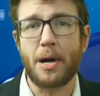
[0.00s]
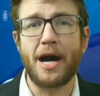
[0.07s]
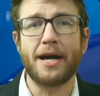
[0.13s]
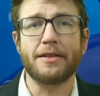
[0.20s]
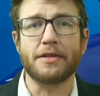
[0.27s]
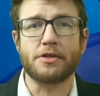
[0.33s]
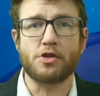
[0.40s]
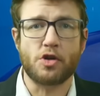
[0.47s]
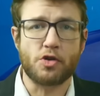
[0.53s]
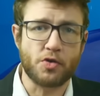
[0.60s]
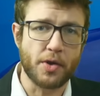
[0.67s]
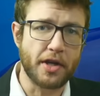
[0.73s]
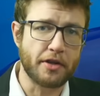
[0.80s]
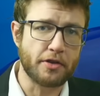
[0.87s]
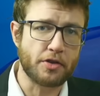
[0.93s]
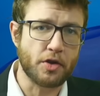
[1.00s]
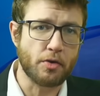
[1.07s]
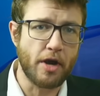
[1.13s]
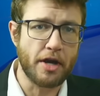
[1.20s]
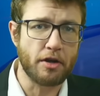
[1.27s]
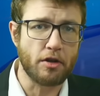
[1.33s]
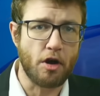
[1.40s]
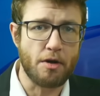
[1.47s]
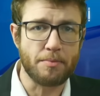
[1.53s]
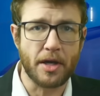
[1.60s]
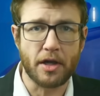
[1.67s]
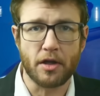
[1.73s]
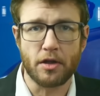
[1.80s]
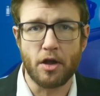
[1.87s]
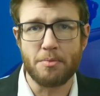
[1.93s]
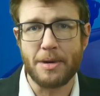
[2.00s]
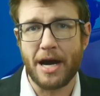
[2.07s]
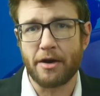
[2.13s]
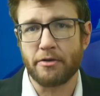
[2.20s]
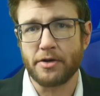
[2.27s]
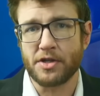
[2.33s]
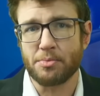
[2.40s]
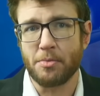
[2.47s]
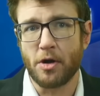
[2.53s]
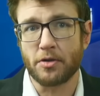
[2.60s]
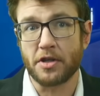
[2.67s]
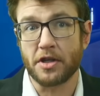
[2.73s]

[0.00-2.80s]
pilots treating the terrain alarm like a low battery smoke